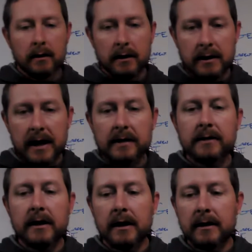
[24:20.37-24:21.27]
Yes,
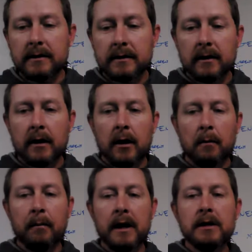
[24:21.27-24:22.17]
it is,
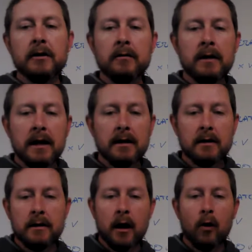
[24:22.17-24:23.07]
but you need
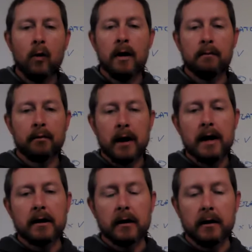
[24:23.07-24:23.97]
to know what
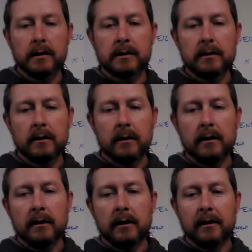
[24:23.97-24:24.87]
breakers
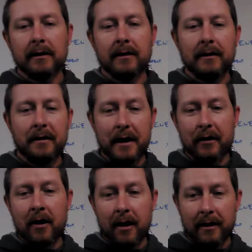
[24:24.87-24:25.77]

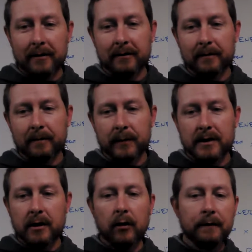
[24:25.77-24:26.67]
they're on.
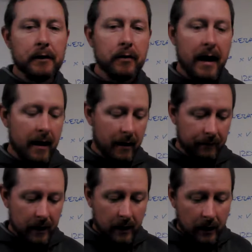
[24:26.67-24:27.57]
So if you
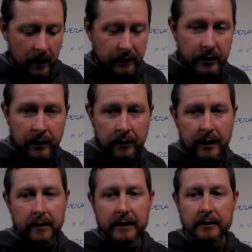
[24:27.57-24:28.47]
have a
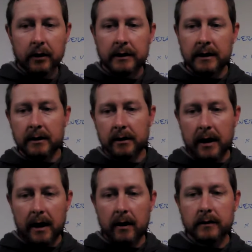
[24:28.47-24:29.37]
generator that's hooked into your
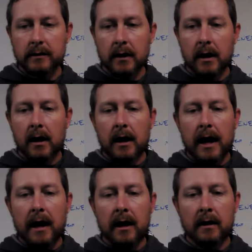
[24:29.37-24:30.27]
house,
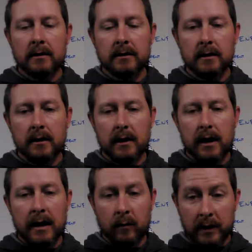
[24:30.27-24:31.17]
and
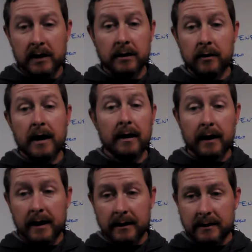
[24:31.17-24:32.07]
when you do that,
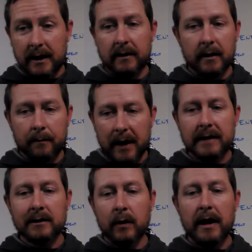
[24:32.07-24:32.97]
like I said, the
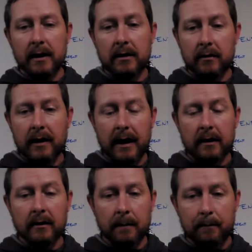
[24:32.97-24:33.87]
best way to do
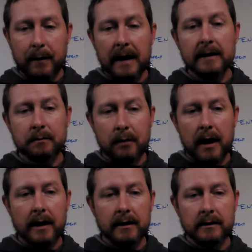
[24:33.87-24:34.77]
that, the best
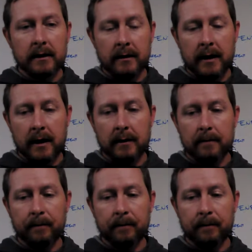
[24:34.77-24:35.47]
practice on that